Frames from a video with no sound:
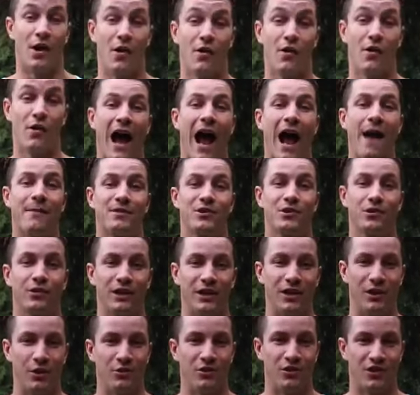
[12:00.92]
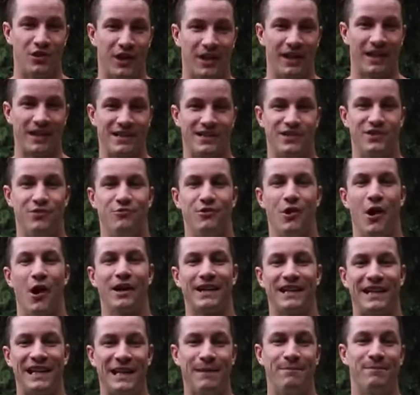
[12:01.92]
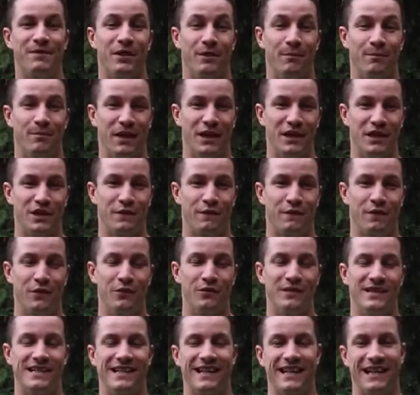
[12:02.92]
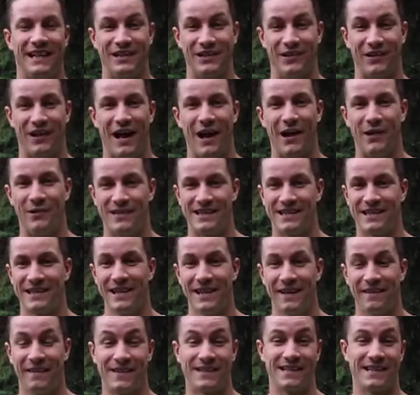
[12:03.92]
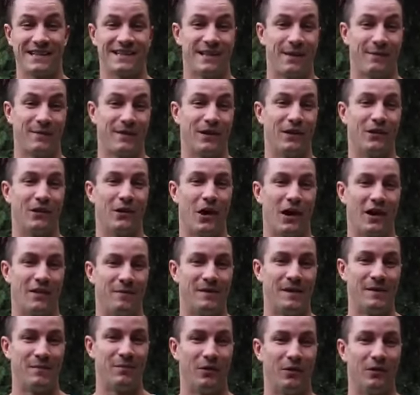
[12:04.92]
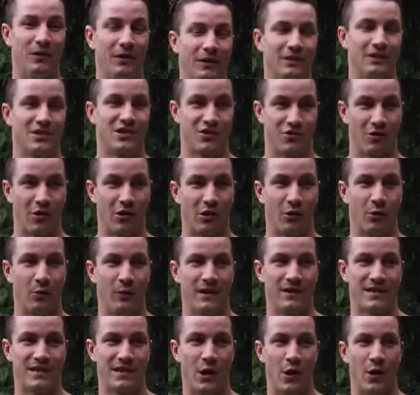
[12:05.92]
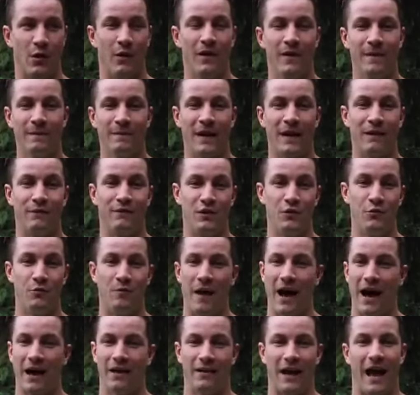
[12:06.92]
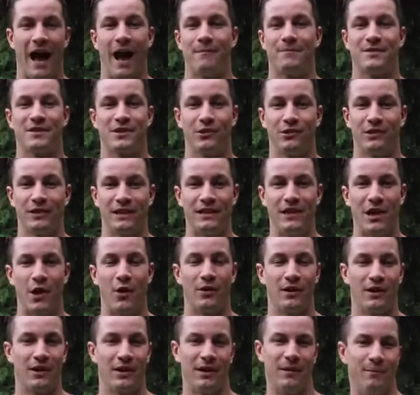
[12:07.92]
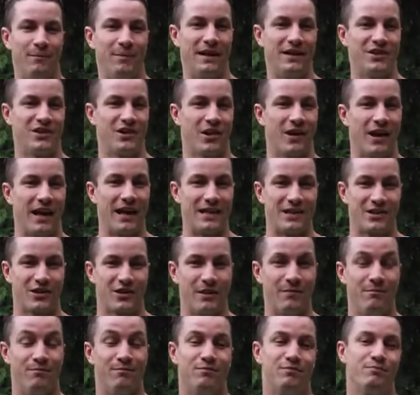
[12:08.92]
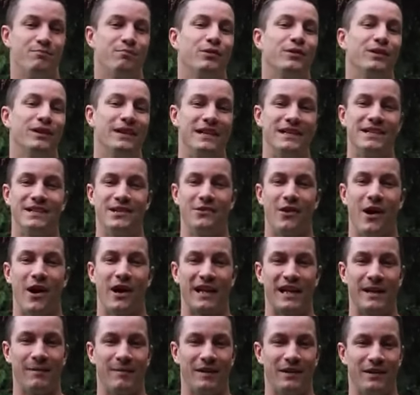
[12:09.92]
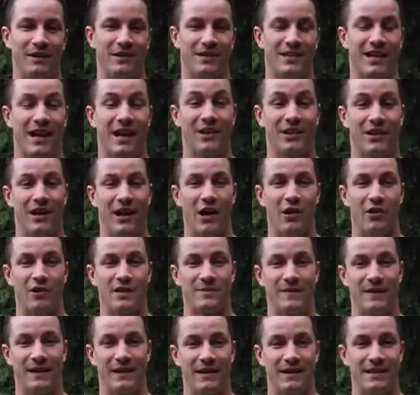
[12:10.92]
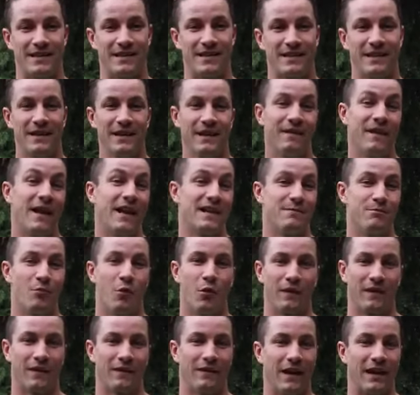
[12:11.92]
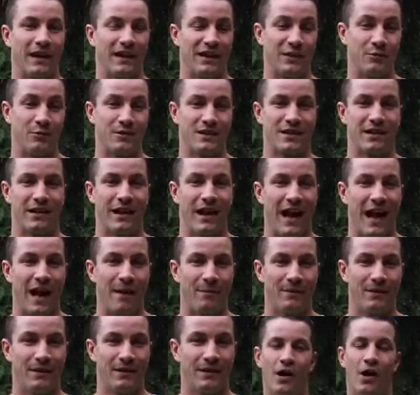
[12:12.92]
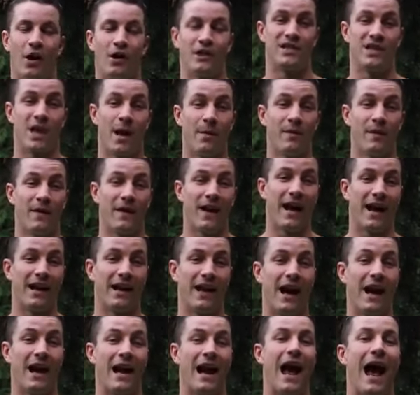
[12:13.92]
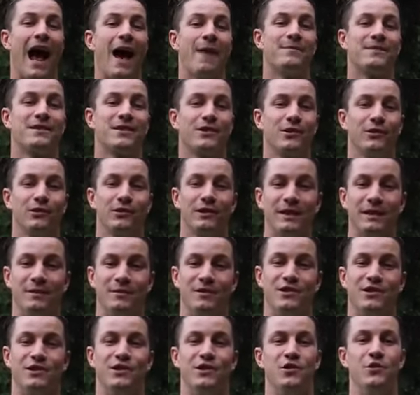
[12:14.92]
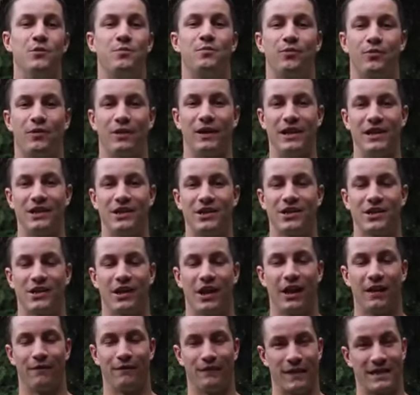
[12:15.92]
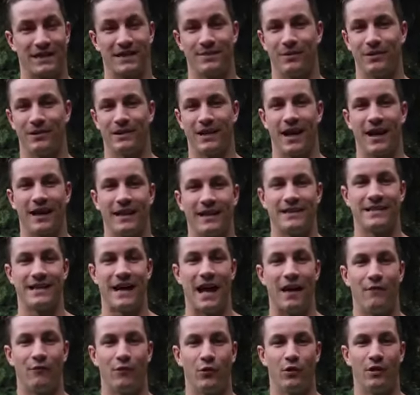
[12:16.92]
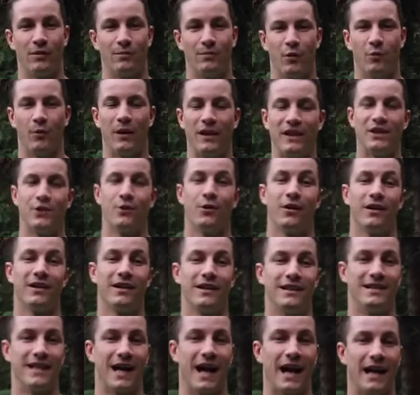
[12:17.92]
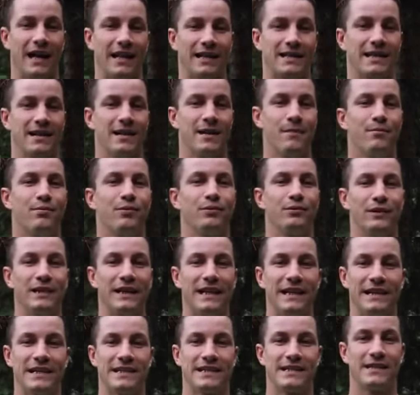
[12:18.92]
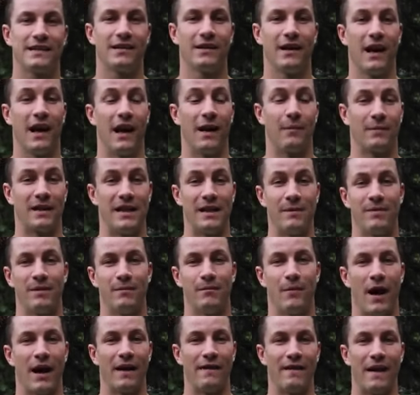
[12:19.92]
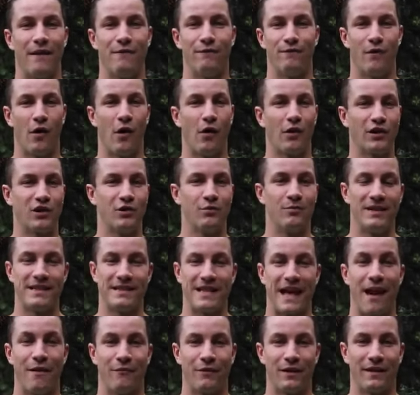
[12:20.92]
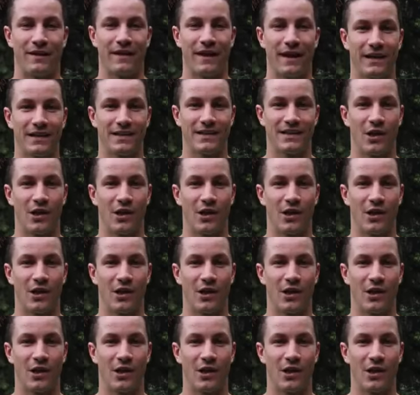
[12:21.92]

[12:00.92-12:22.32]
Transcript: Another absolutely huge thing is do not keep your binge foods in your house. This is something a lot of people struggle with, so if you absolutely know you're gonna binge on ice cream, please do not keep it inside your house, because that's more than likely what's gonna happen. On top of that, I absolutely do preach flexible dieting to everyone, but when you are in a diet, please keep in mind that volume is everything.